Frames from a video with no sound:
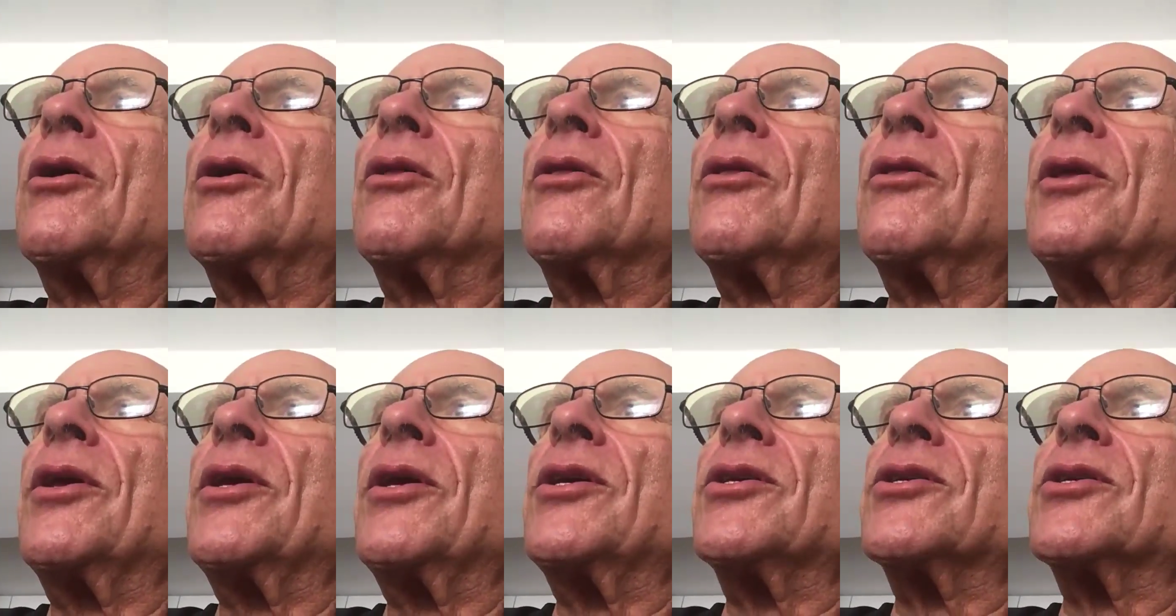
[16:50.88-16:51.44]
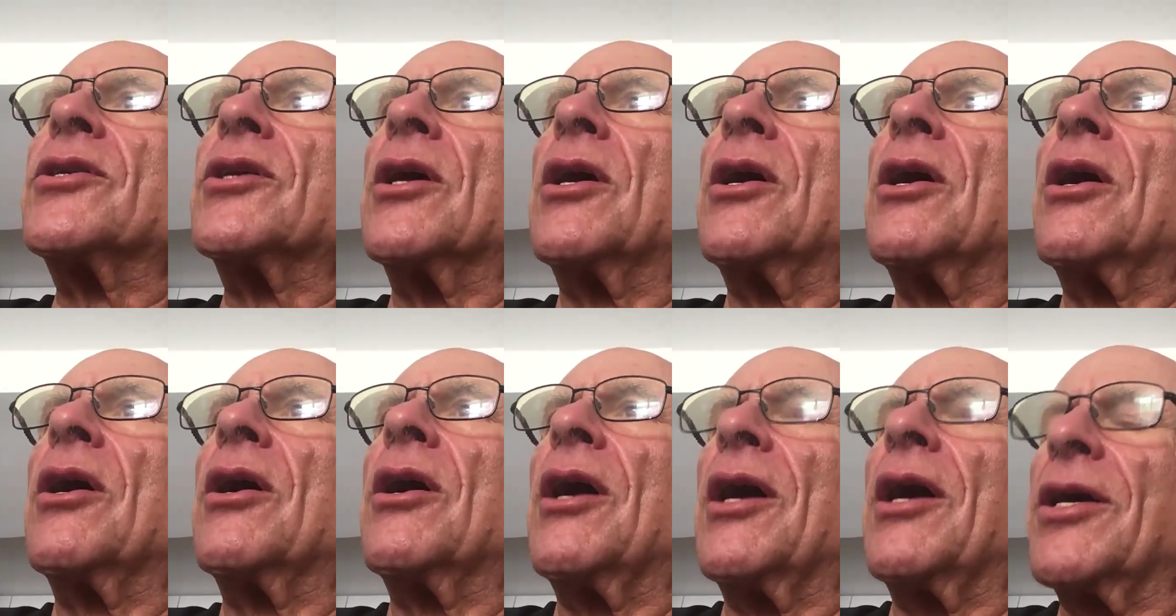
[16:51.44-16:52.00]
these
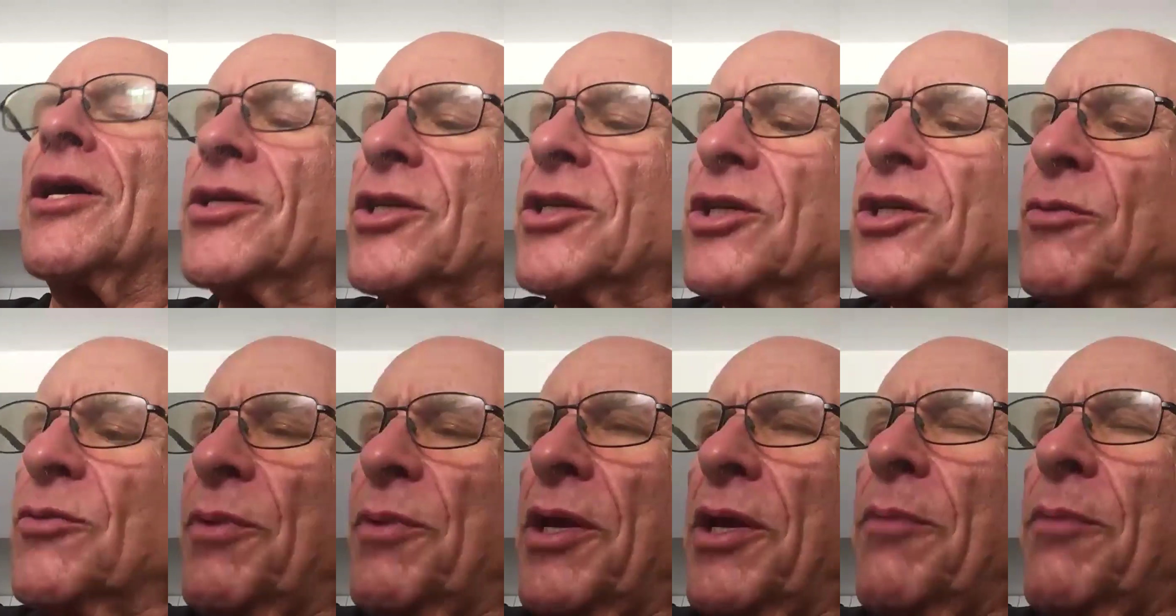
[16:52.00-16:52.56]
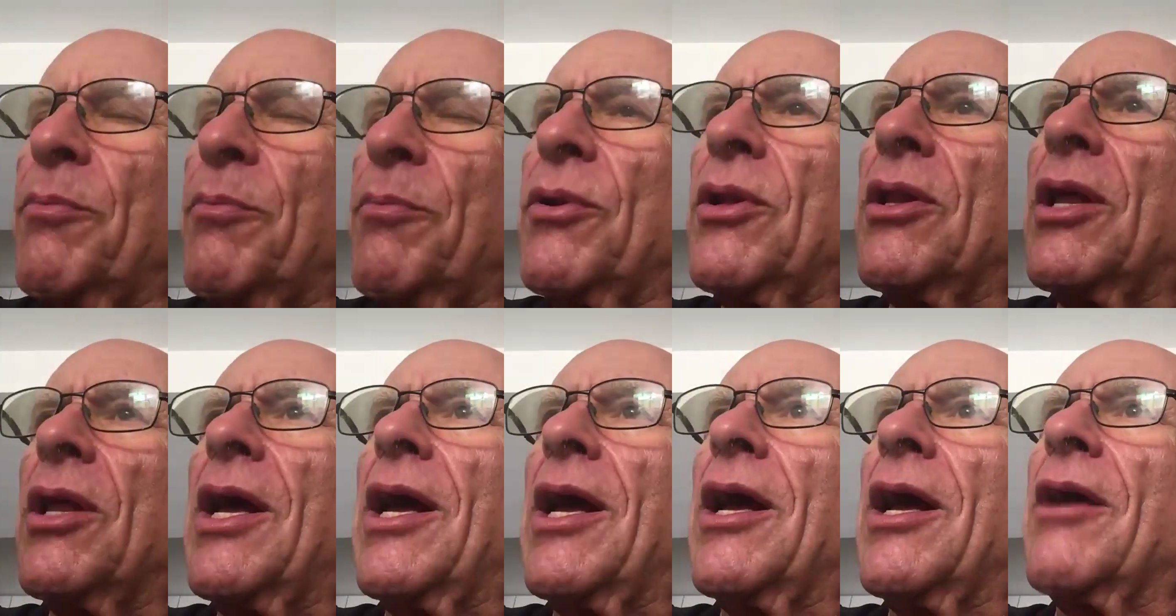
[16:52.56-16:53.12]
ISIS people
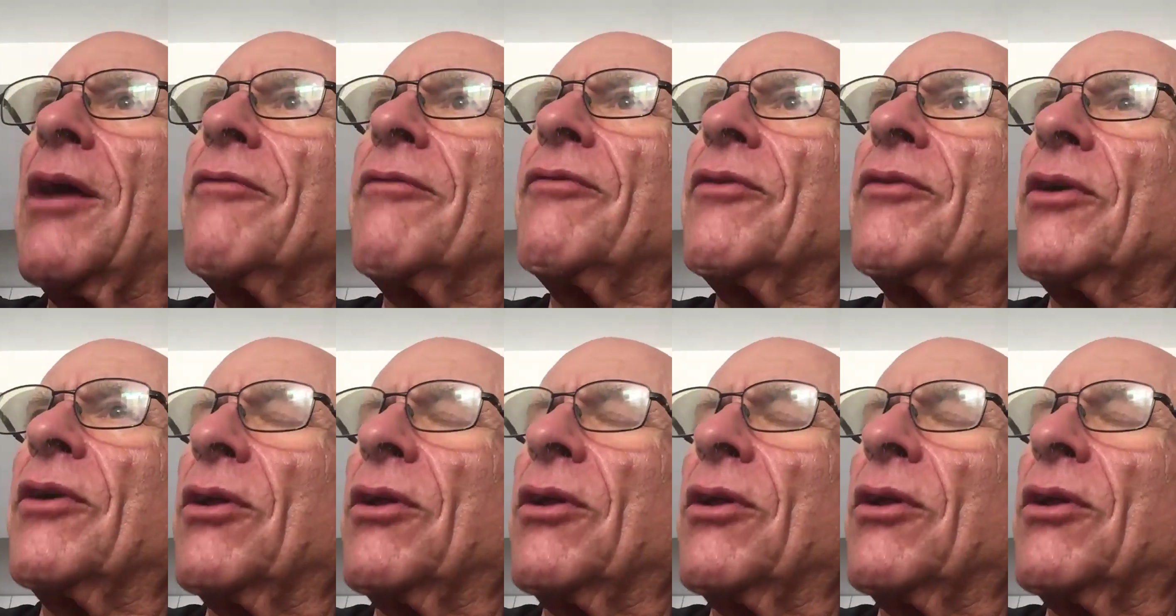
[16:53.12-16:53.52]
have